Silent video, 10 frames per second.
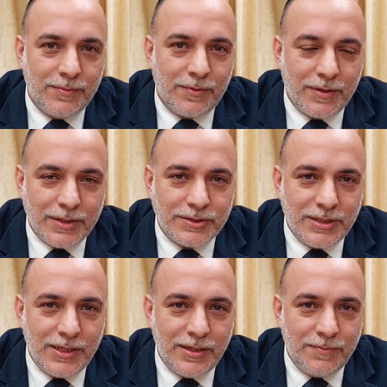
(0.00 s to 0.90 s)
Baruch
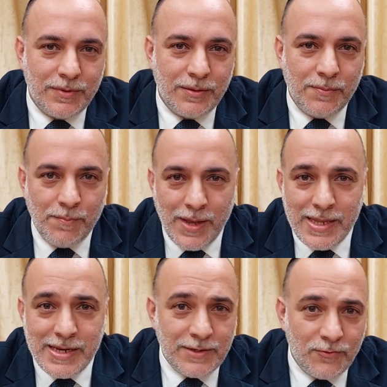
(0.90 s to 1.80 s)
Hashem,
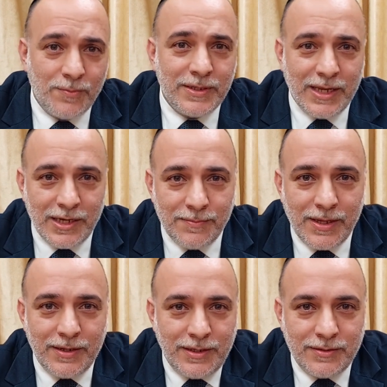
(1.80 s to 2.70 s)
men and a woman getting
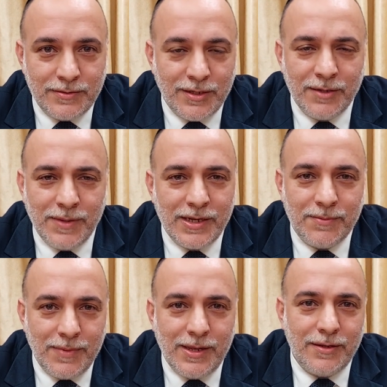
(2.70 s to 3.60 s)
married, not men
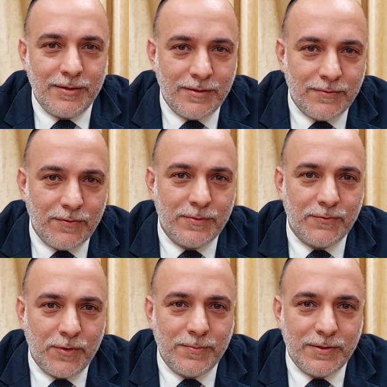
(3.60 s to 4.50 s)
and men, woman
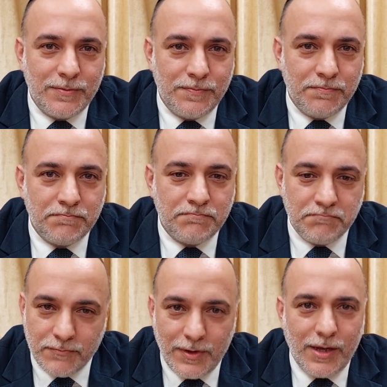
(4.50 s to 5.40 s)
and woman.
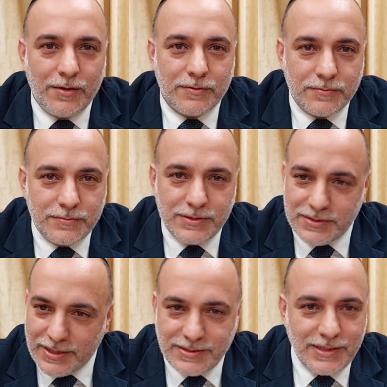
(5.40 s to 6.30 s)
Wow,
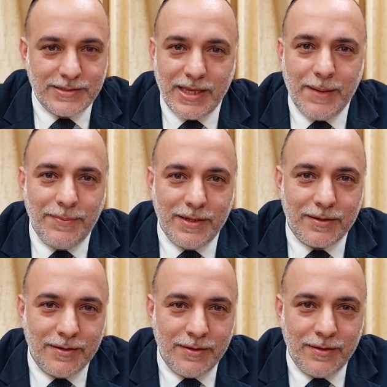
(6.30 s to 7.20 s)
I see it's
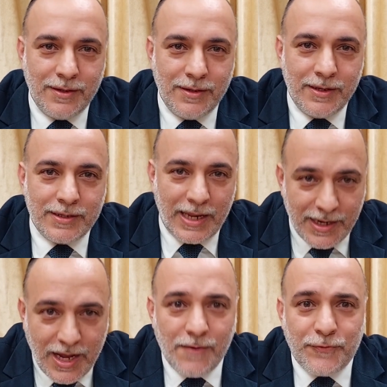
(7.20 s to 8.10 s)
happening. Can I
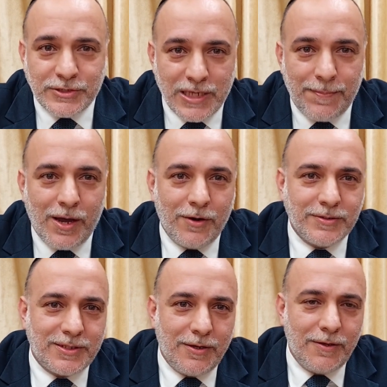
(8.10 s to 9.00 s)
come for Shabbat
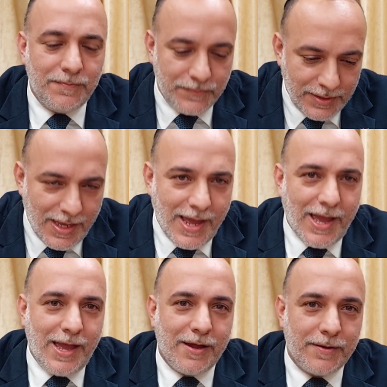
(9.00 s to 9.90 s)
also?
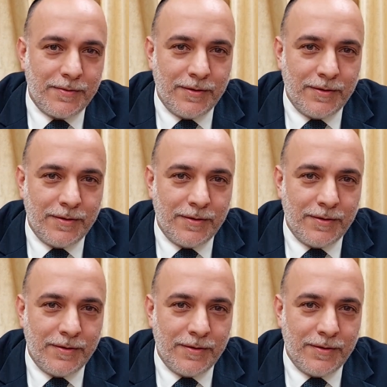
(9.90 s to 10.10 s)
Yeah.